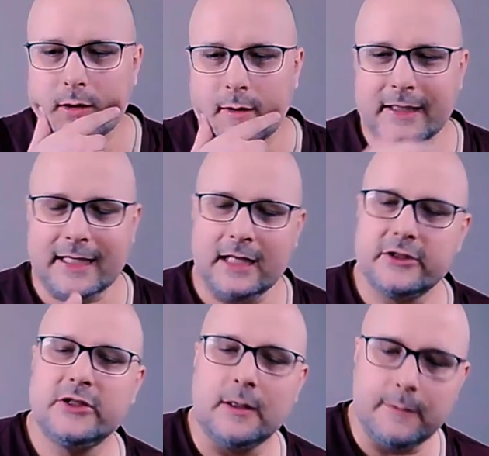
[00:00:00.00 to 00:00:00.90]
And they can't
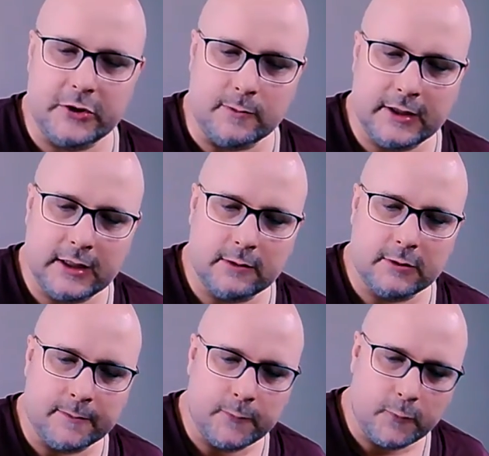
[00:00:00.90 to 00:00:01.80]
jump two, but they could
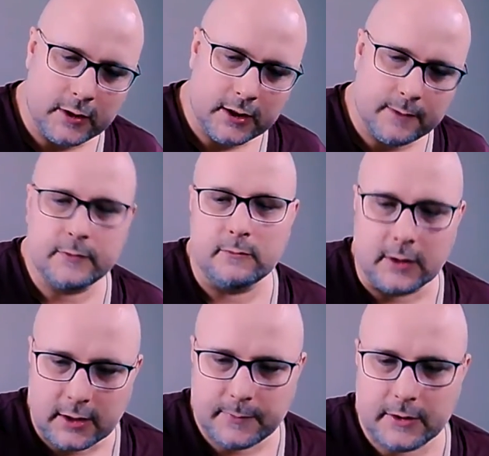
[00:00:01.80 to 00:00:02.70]
jump one up
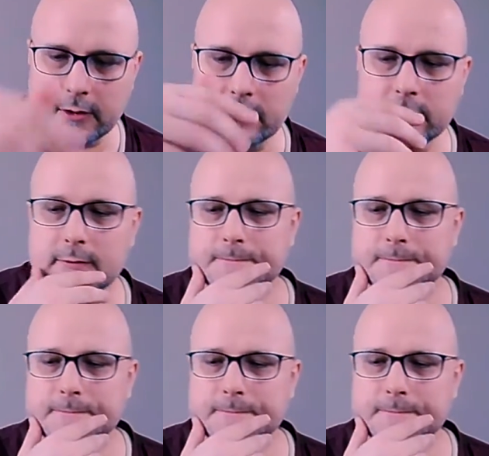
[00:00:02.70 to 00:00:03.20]
here.